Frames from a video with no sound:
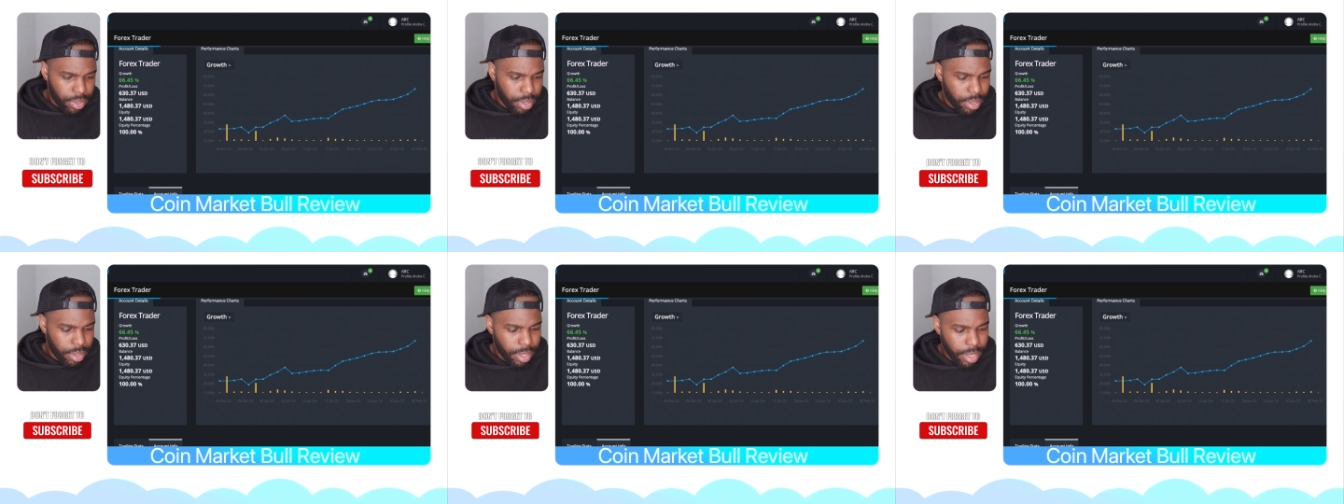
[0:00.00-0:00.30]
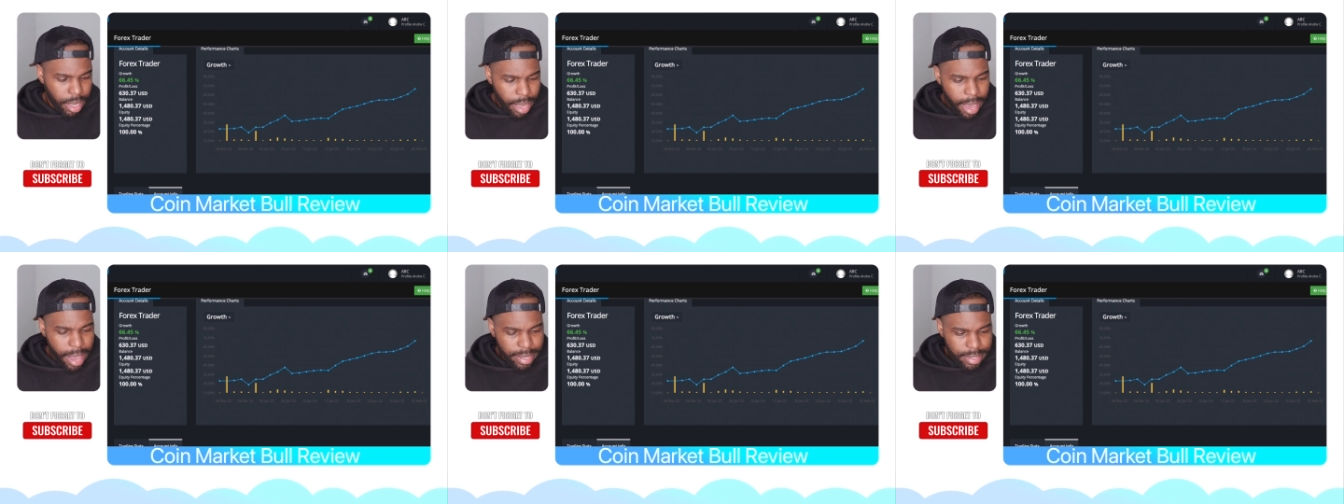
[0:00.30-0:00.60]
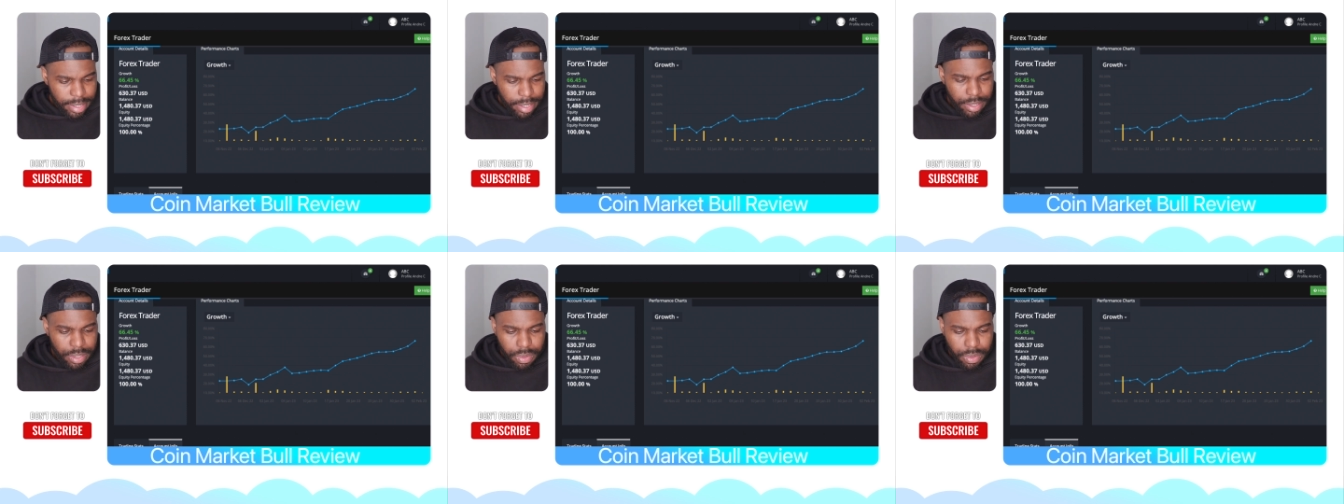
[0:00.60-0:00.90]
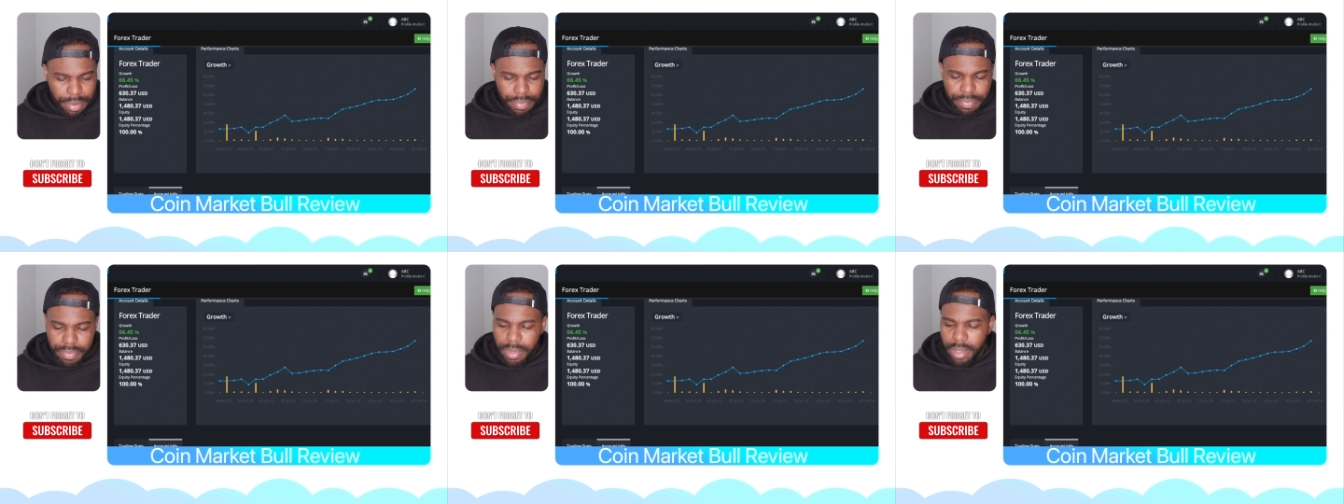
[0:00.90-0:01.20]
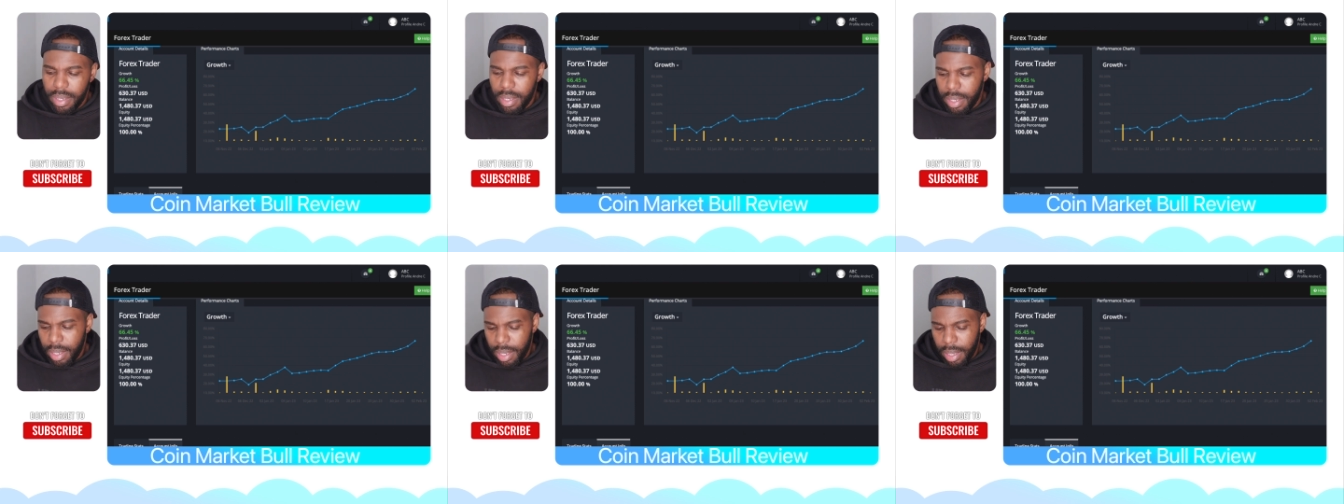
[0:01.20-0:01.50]
to get access to it.
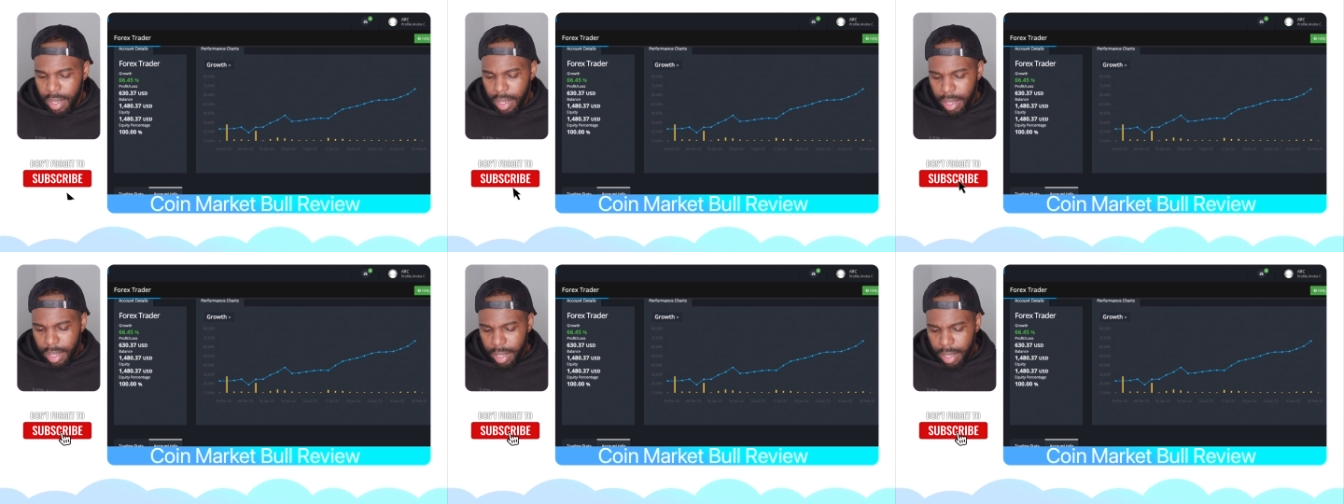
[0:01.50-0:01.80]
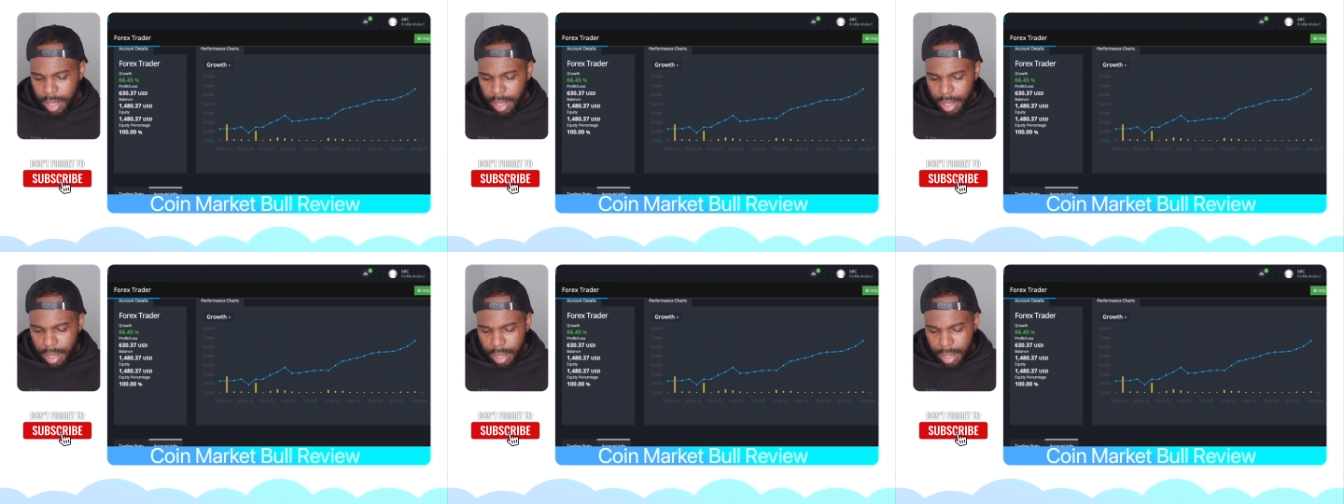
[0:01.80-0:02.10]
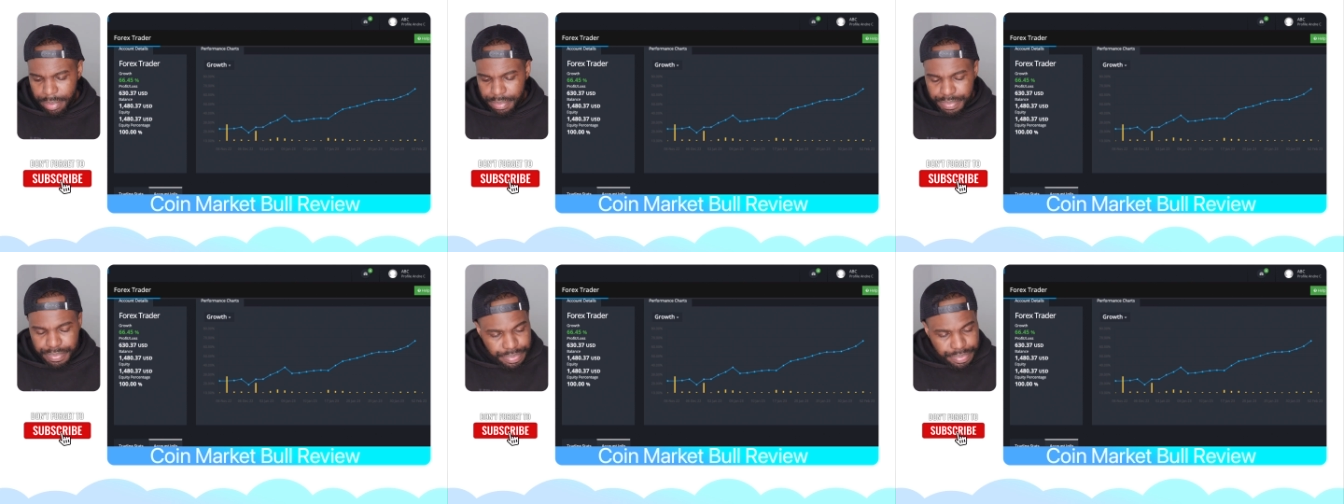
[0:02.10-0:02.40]
And